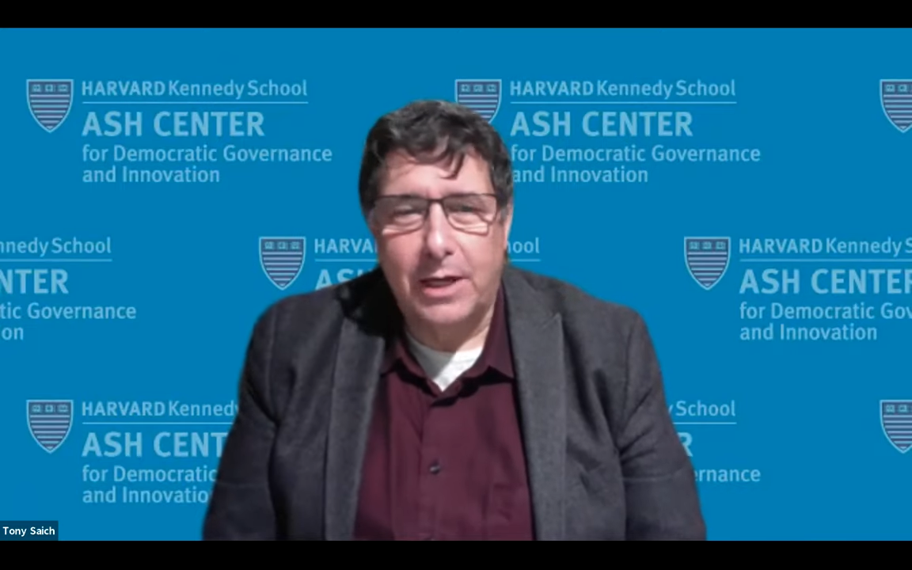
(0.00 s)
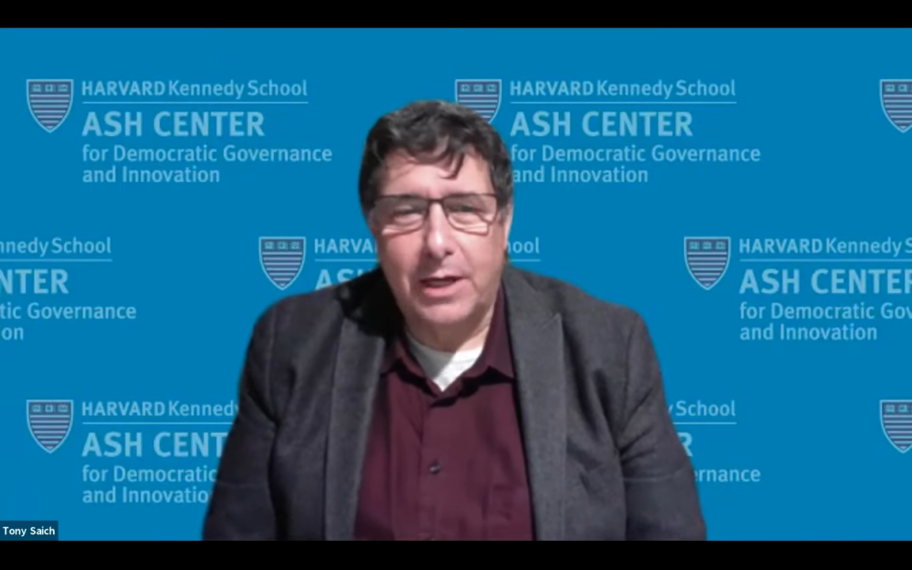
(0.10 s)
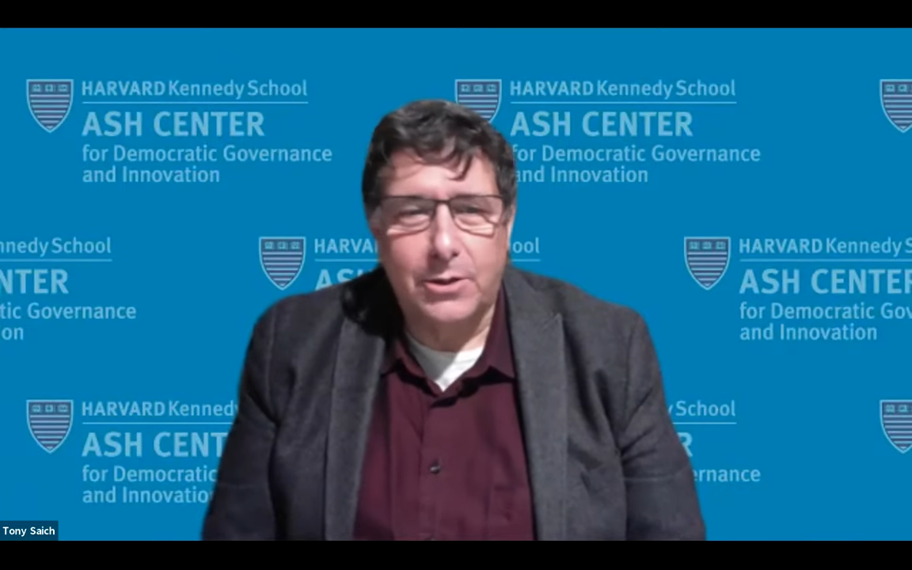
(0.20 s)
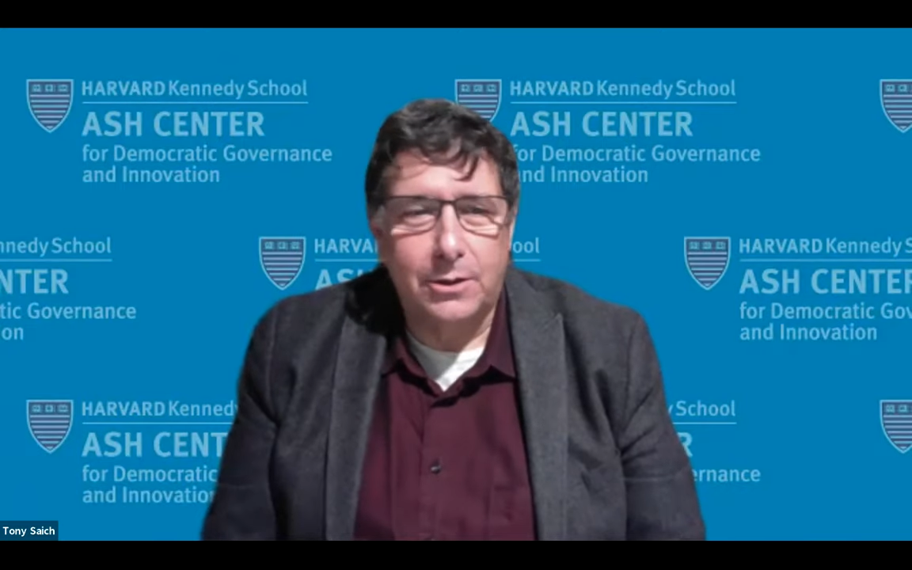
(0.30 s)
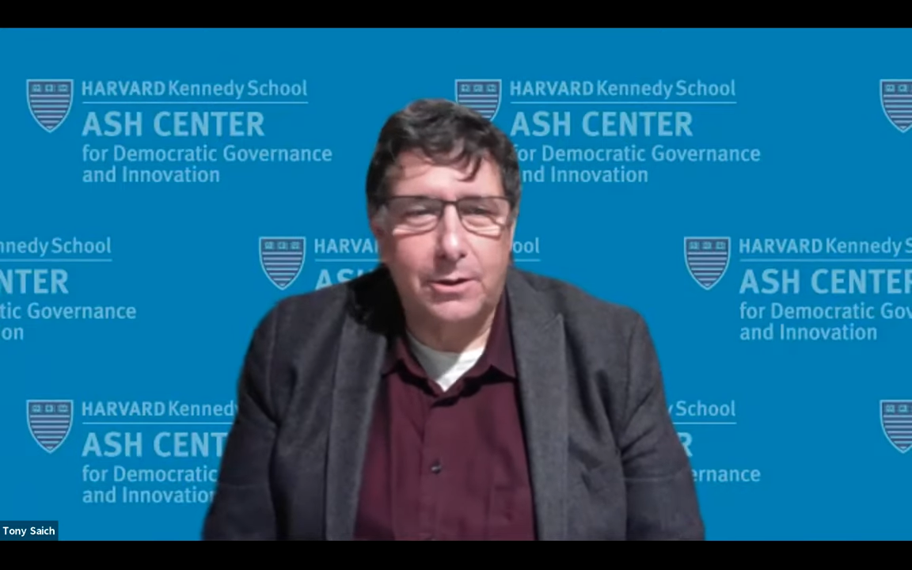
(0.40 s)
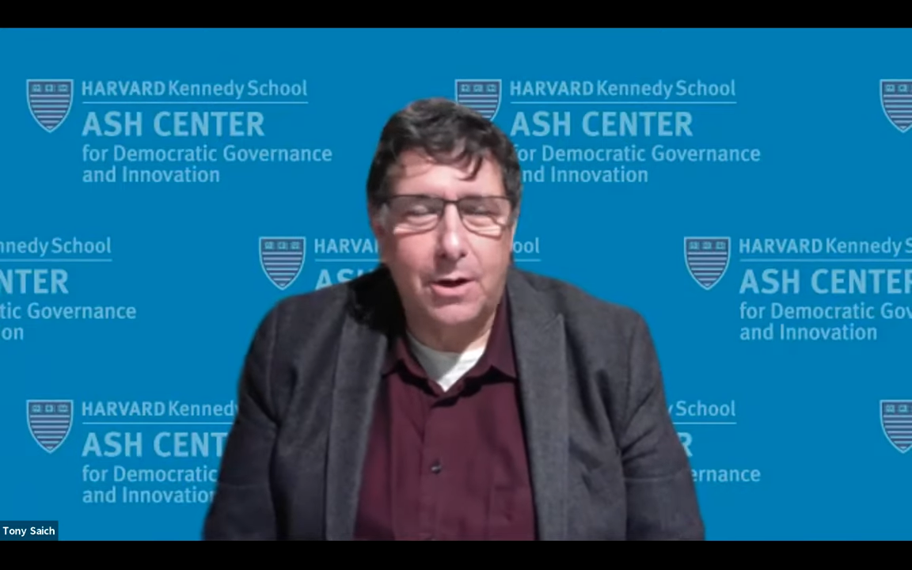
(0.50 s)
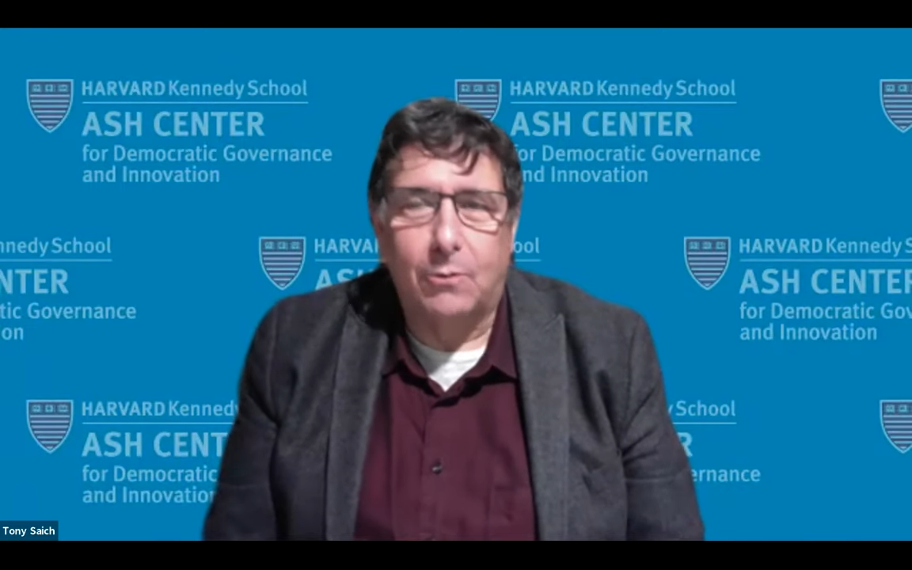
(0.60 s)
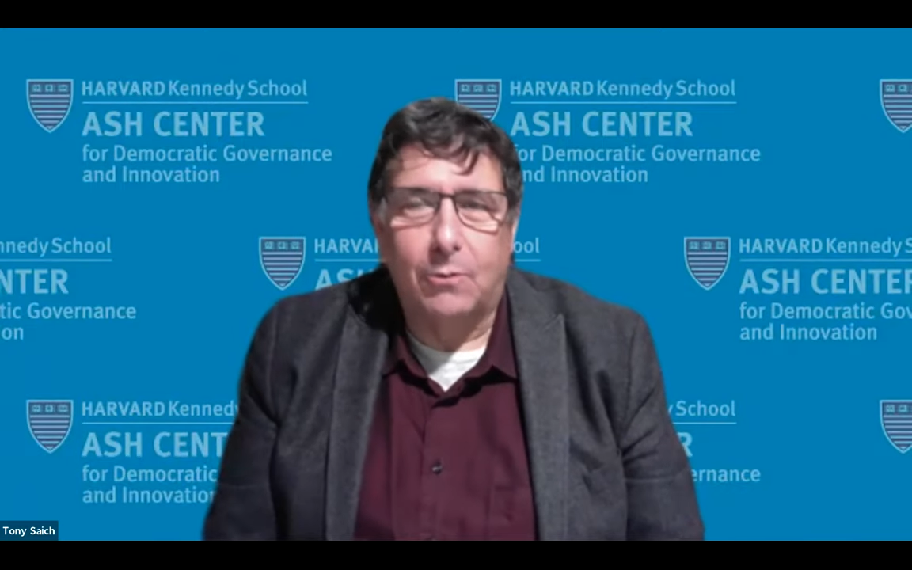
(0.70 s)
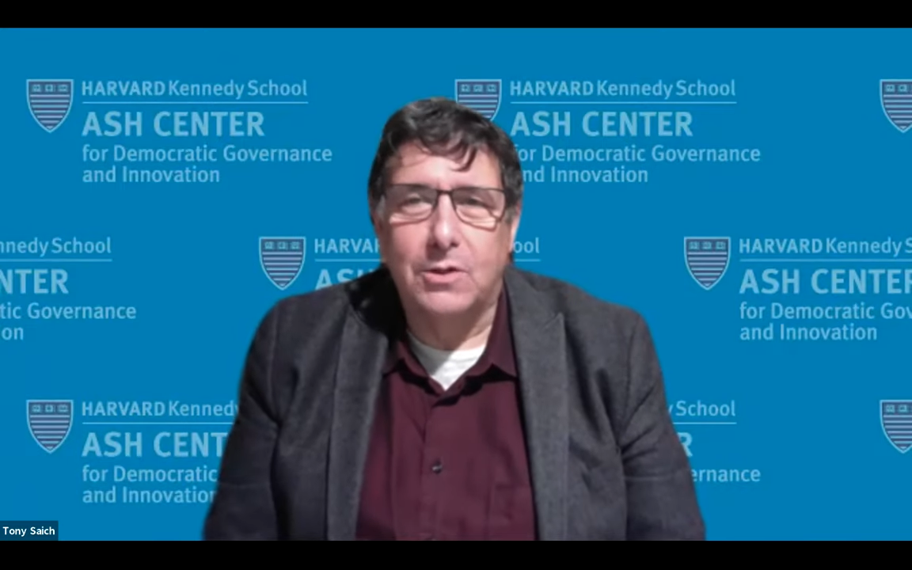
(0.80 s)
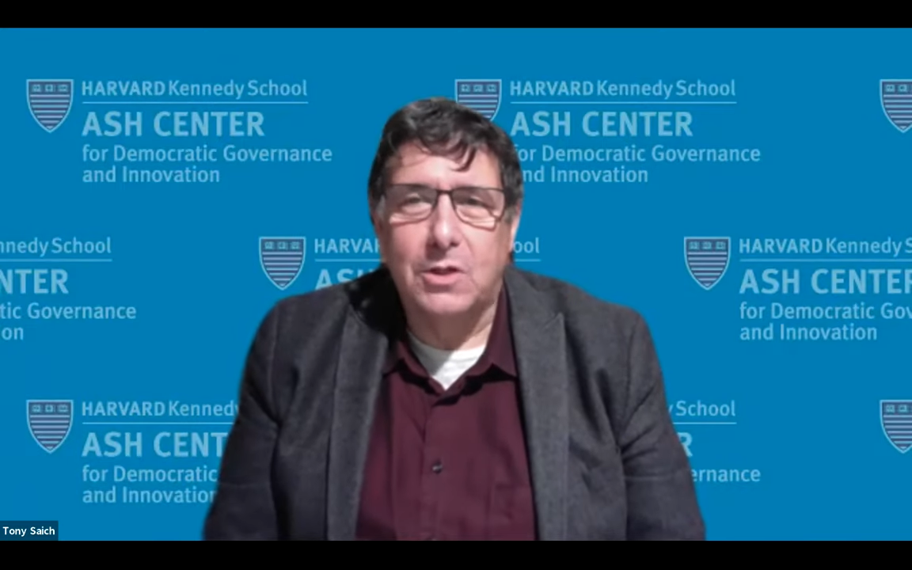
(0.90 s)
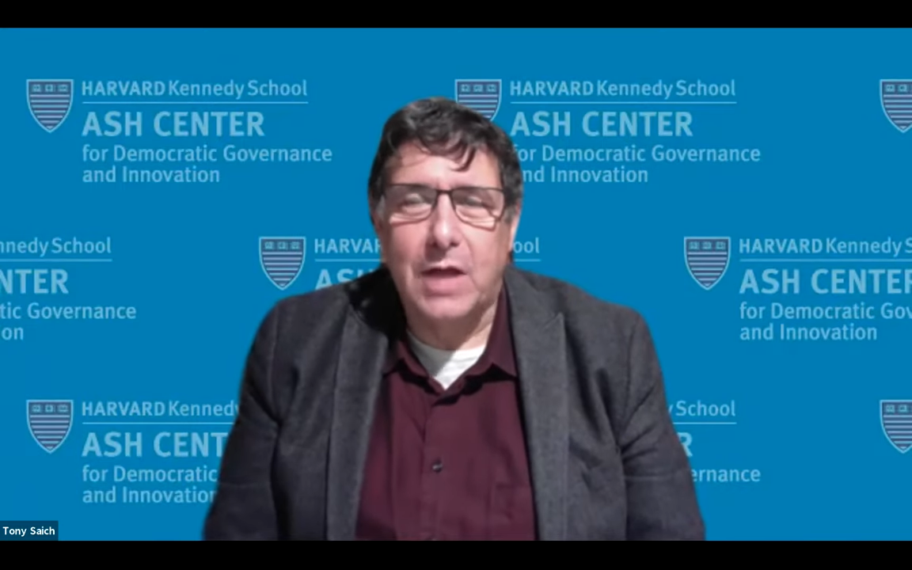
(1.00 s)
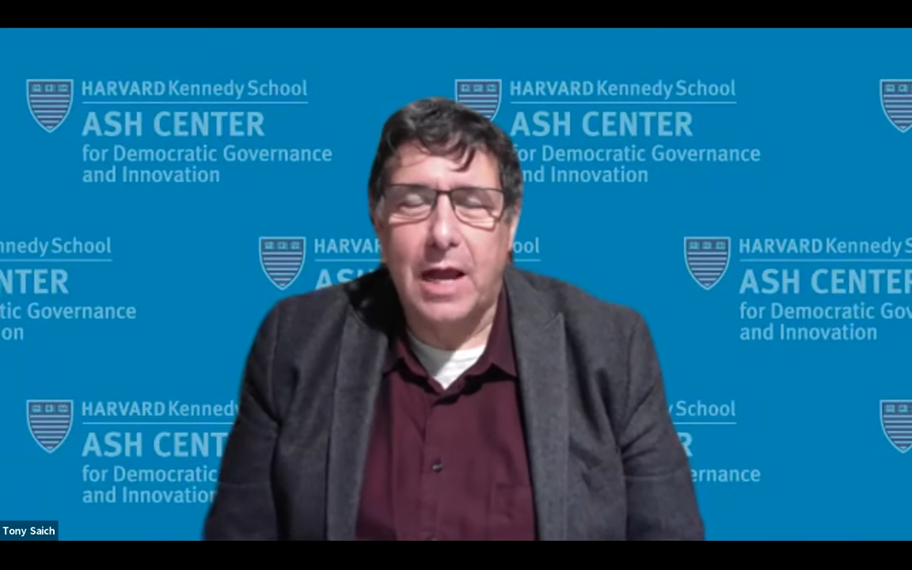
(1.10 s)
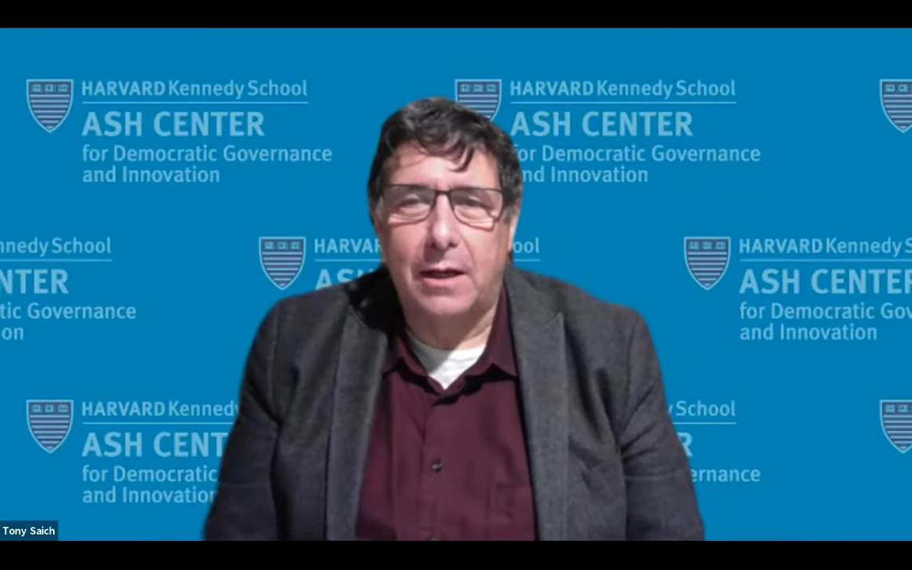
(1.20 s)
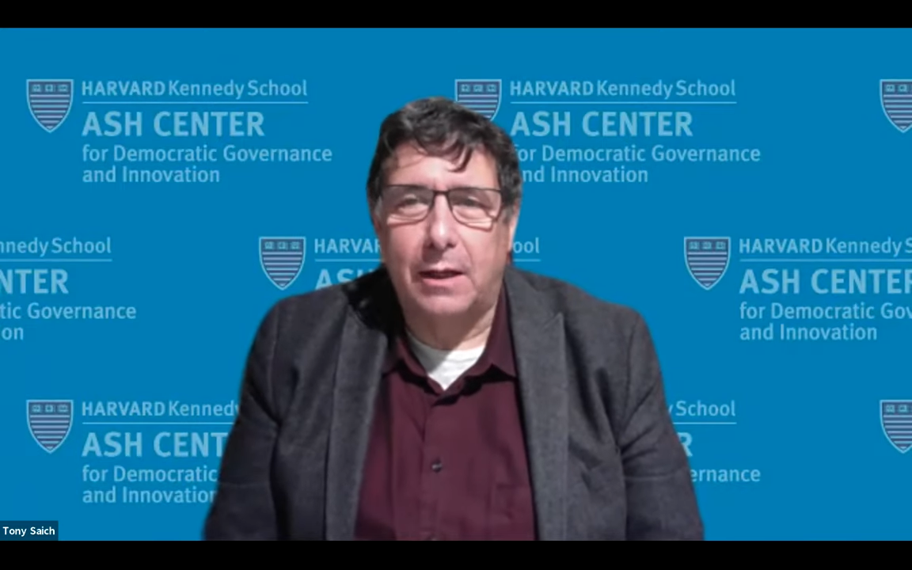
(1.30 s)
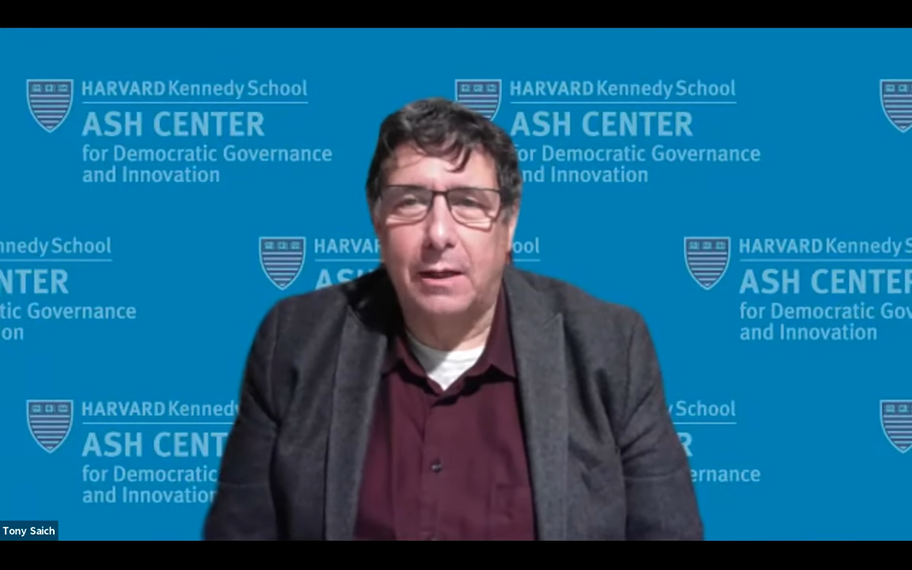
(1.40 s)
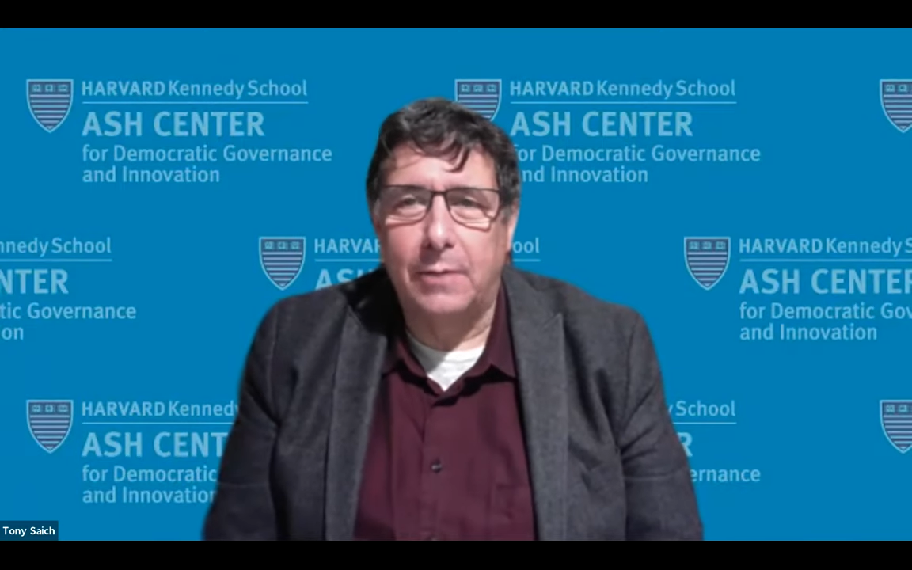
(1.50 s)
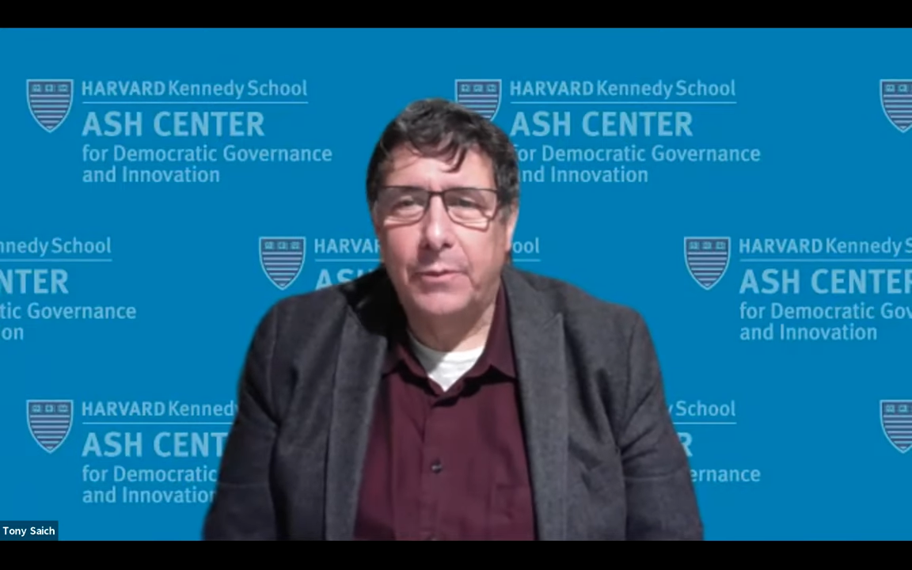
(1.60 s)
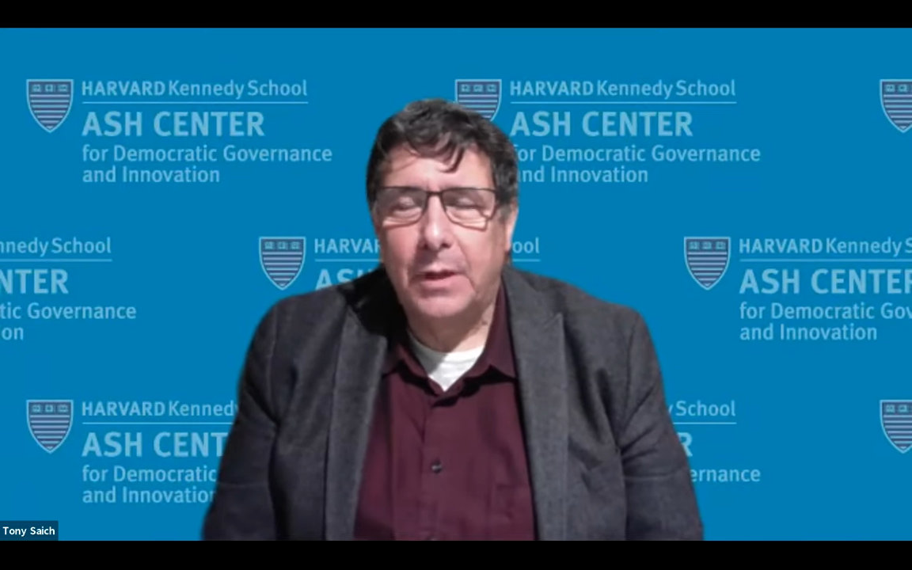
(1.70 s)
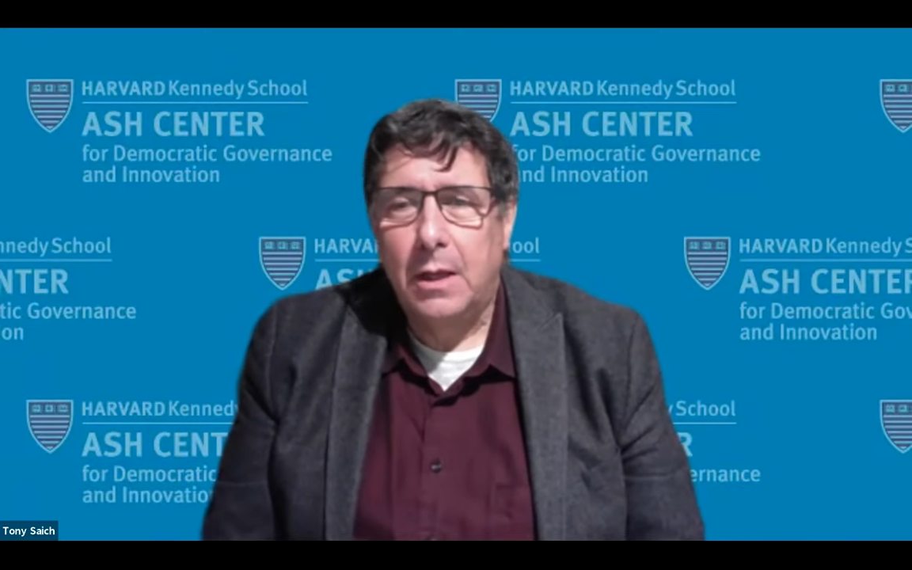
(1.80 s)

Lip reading: nature notwithstanding.